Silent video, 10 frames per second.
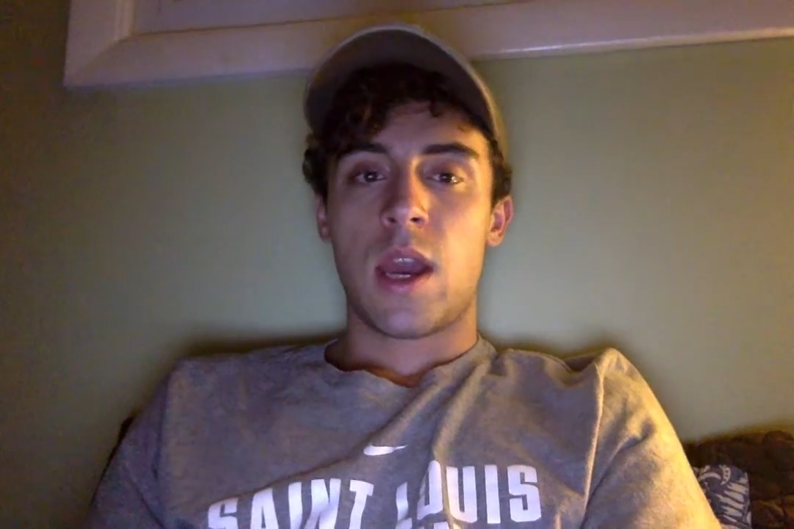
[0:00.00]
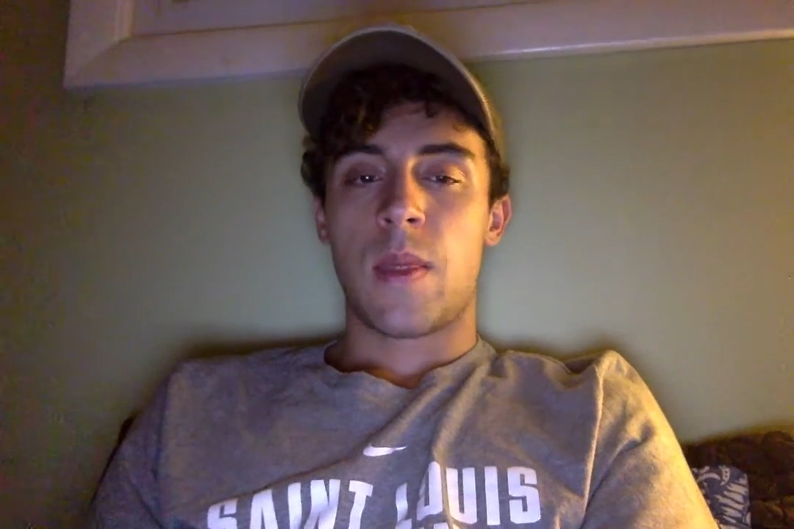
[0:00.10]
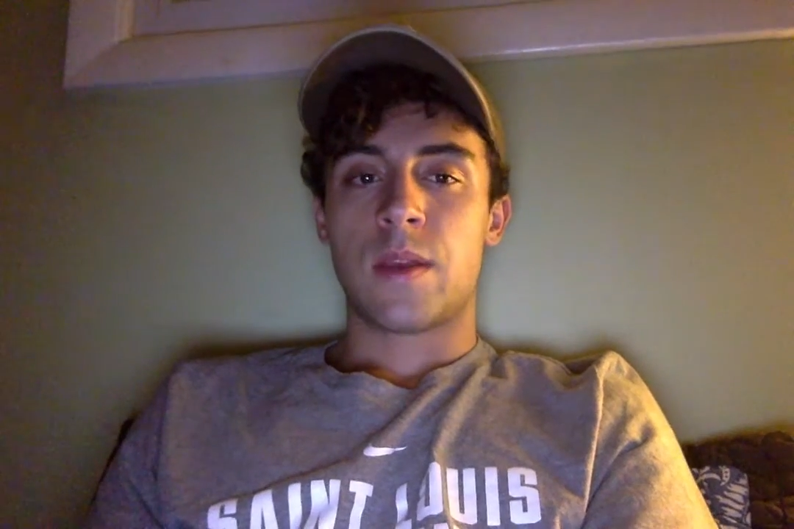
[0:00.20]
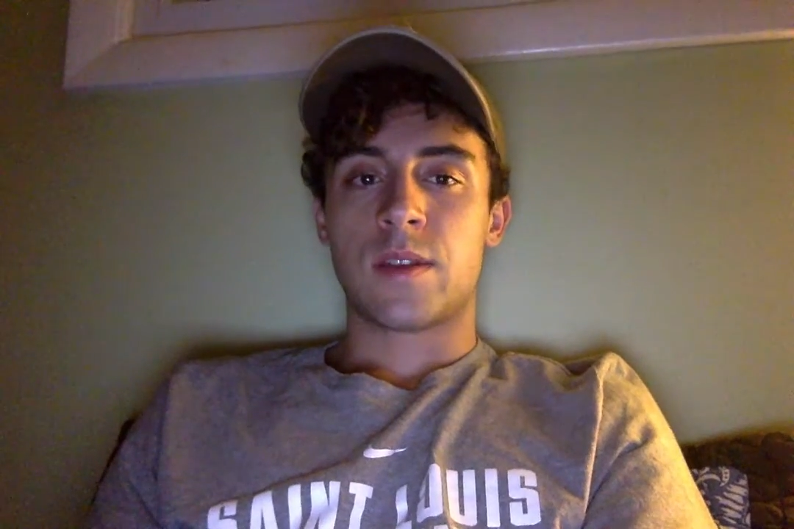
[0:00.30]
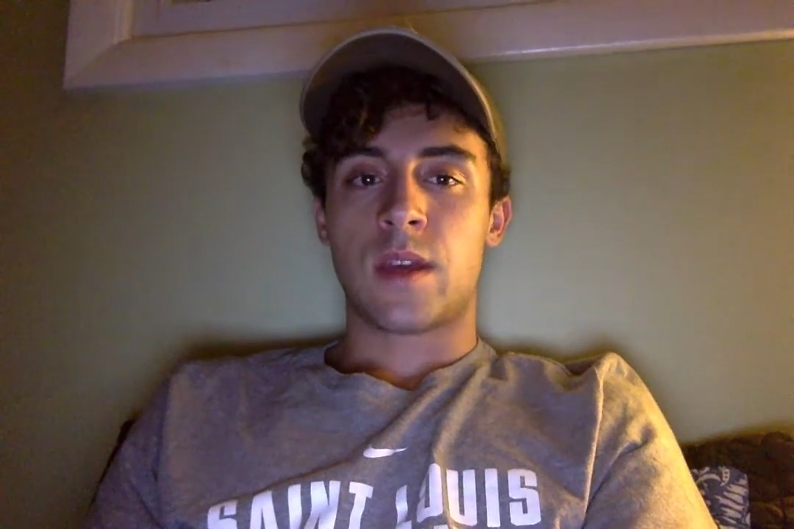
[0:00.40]

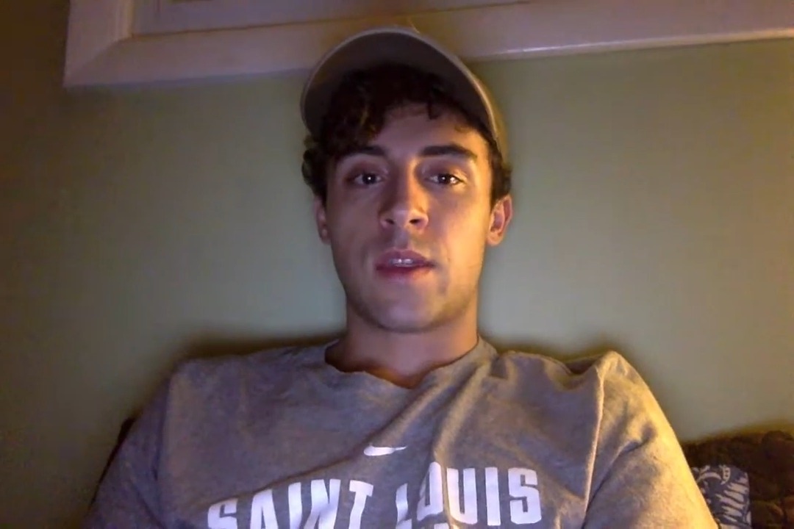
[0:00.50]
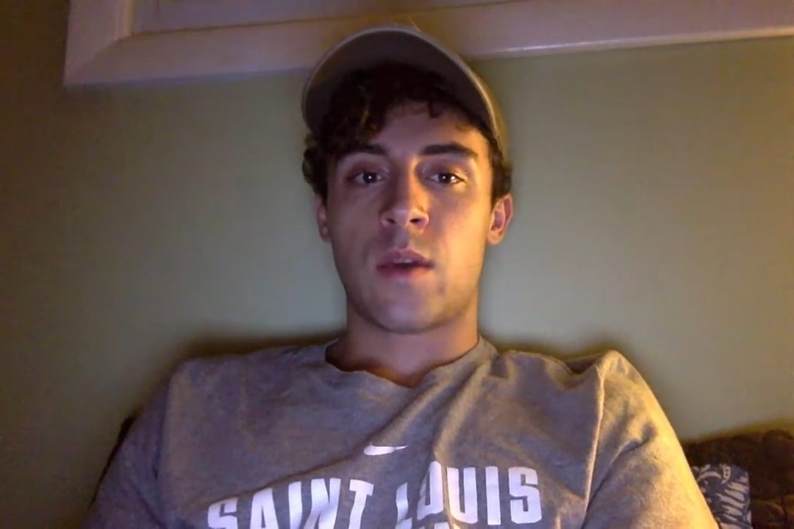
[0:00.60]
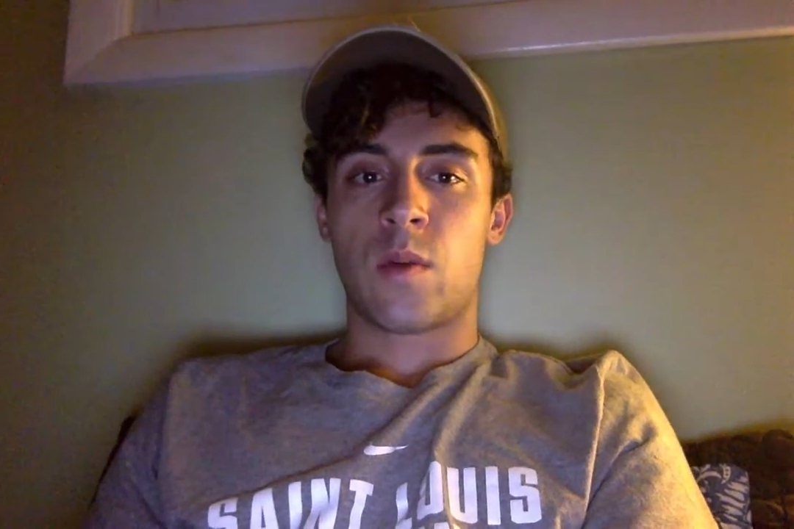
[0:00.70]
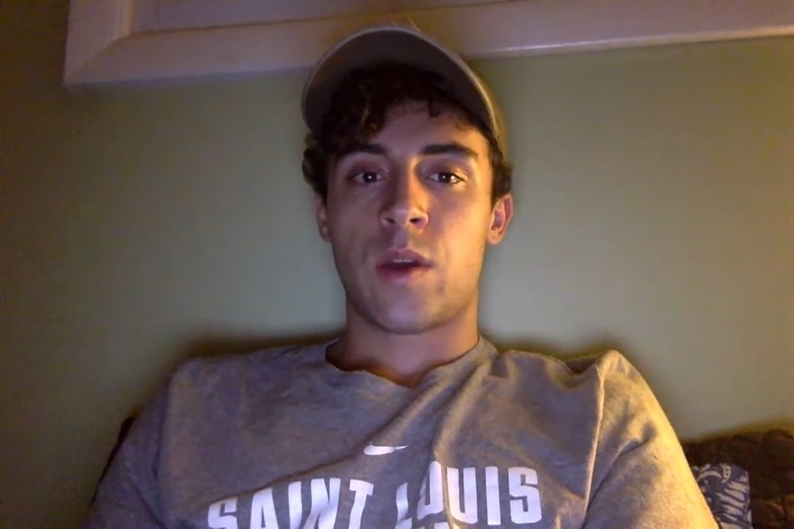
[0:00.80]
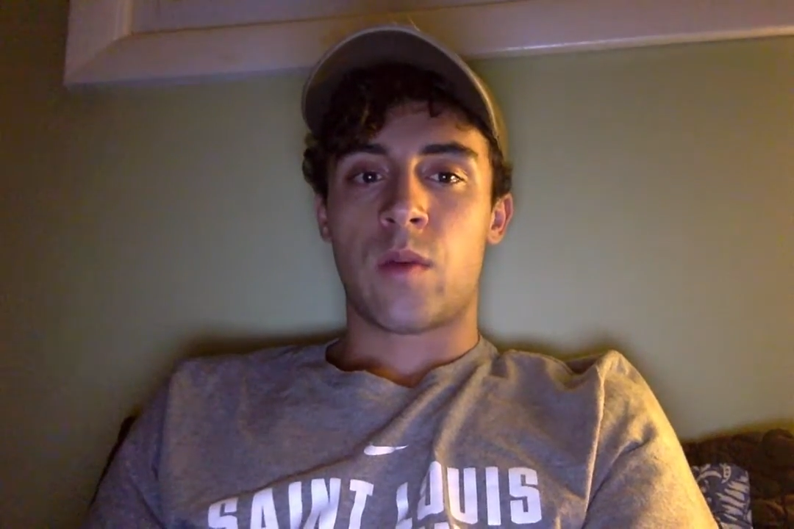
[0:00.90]
and the site that
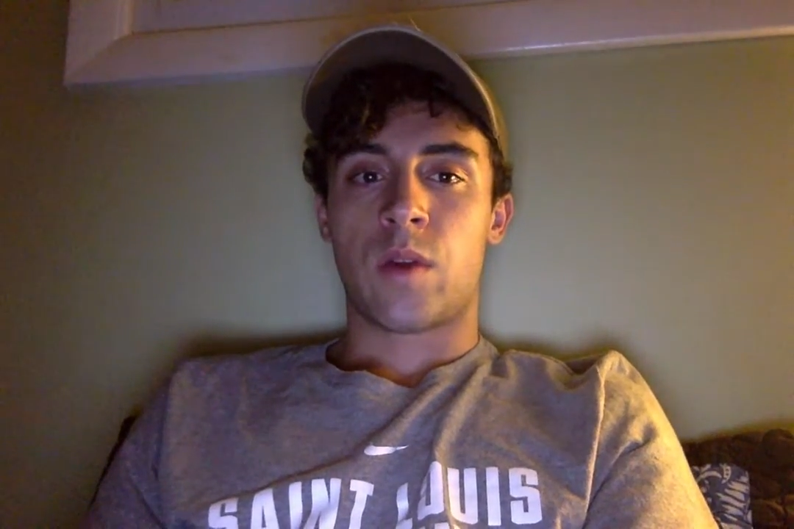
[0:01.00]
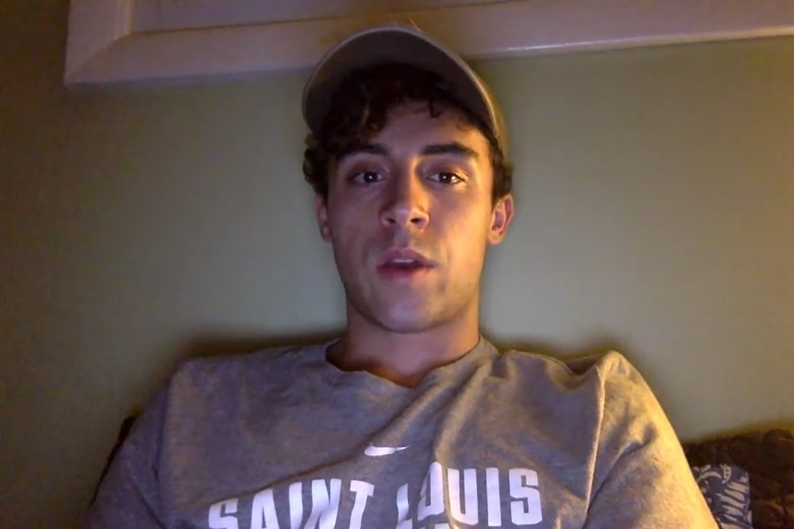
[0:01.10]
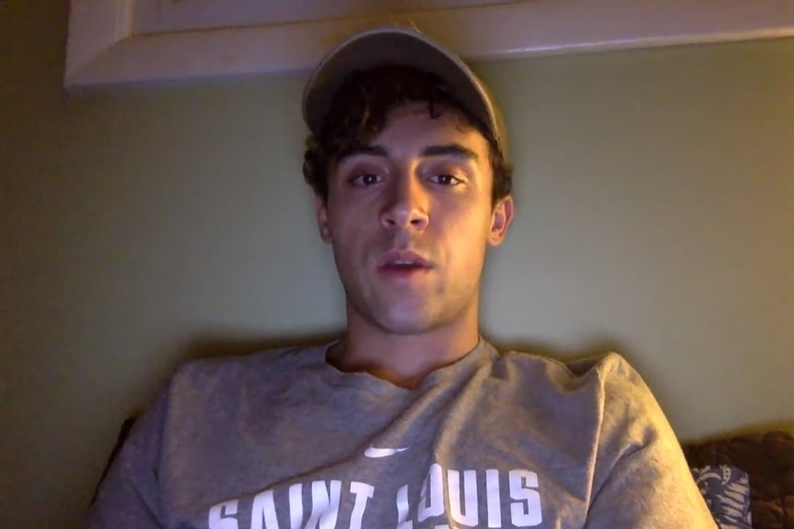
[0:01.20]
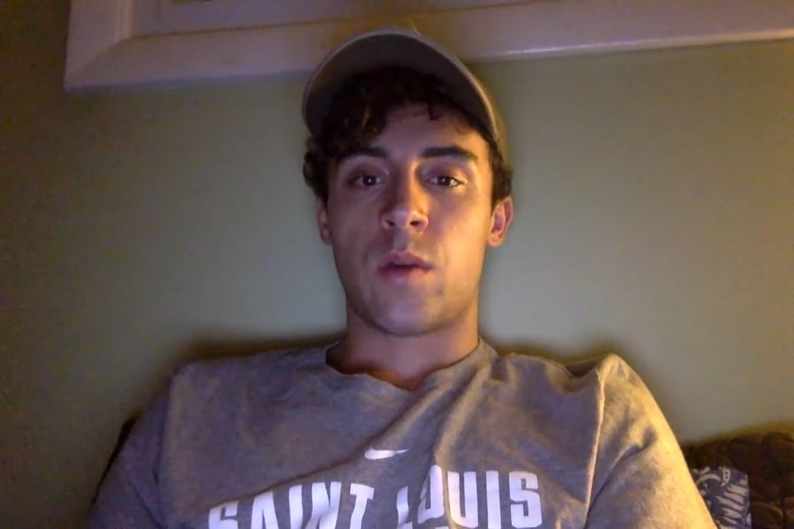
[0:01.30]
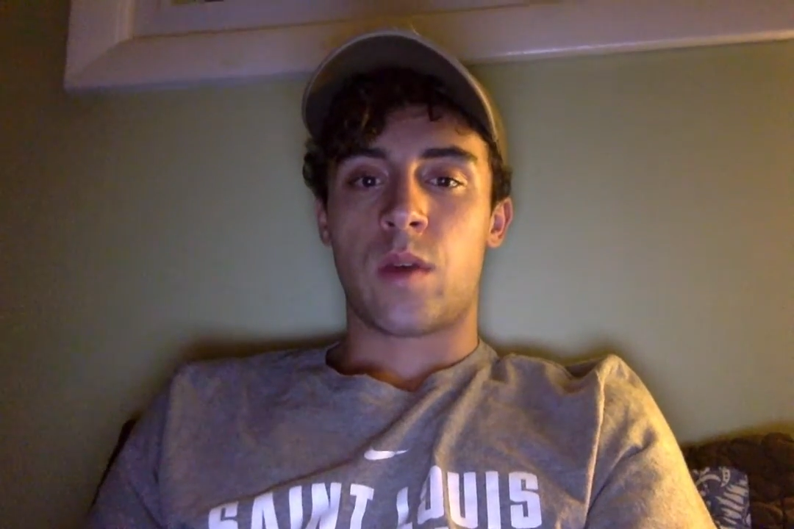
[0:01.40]
we are
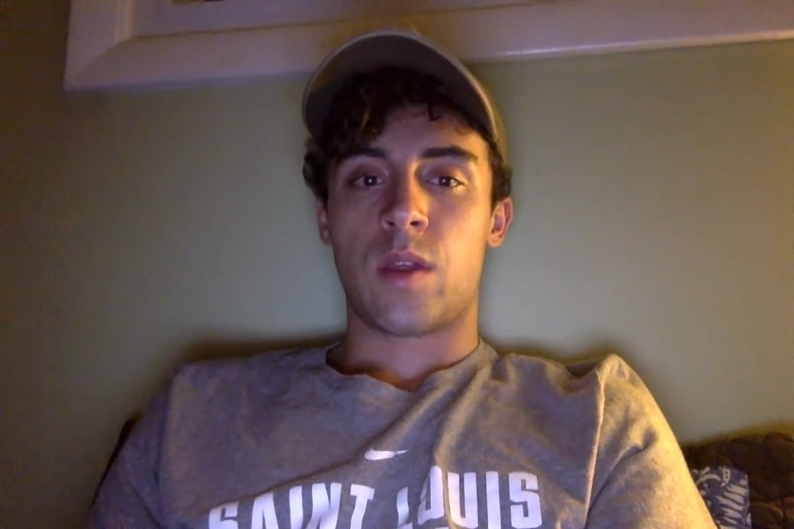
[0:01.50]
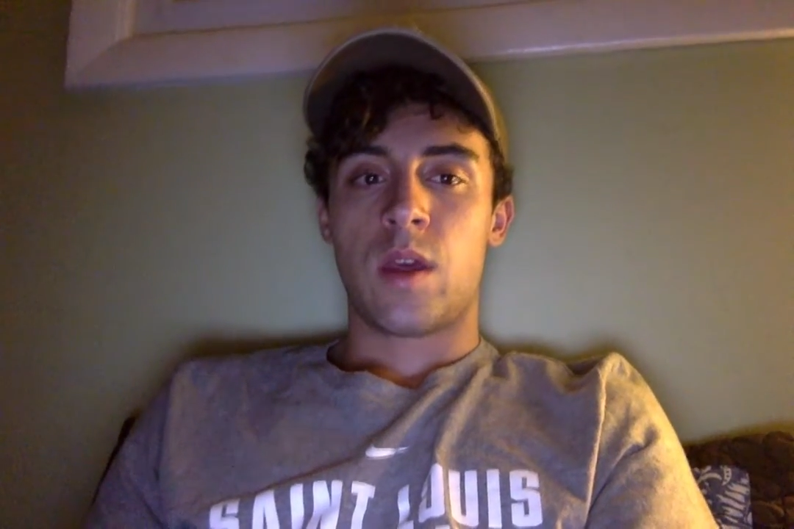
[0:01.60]
working with